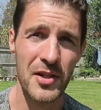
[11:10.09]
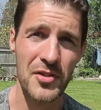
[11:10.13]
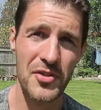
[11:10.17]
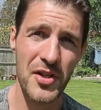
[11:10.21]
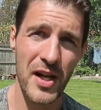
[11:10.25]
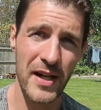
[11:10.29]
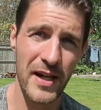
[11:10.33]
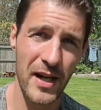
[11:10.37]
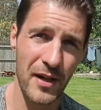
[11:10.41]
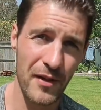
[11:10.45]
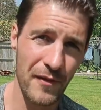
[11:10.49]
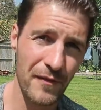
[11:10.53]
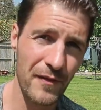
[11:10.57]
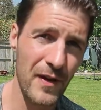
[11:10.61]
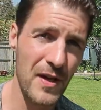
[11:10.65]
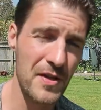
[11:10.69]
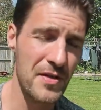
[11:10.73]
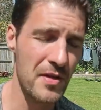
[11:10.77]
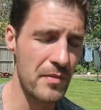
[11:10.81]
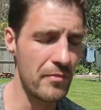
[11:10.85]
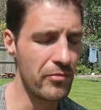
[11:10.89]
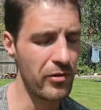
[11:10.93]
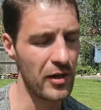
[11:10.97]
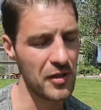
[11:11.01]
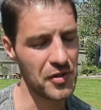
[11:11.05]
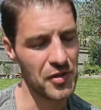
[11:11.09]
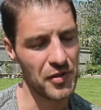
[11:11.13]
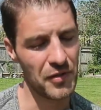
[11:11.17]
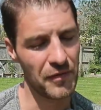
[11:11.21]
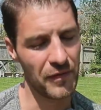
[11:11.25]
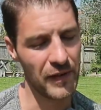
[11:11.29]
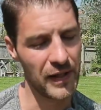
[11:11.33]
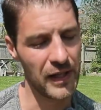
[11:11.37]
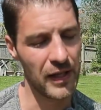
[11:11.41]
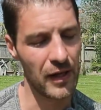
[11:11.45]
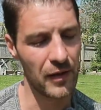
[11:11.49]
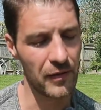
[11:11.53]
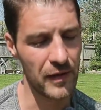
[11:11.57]
Check out the first impressions
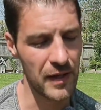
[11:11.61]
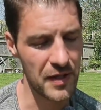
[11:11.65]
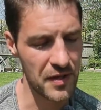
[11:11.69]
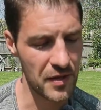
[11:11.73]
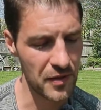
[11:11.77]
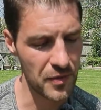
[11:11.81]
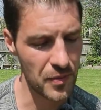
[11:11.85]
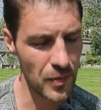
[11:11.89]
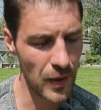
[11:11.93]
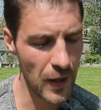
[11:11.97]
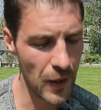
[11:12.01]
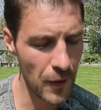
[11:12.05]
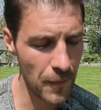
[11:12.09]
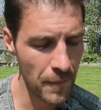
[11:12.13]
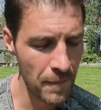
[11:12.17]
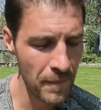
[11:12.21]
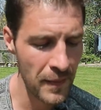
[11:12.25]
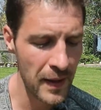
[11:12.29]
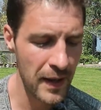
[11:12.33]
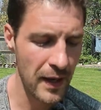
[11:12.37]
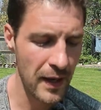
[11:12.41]
video of this as well.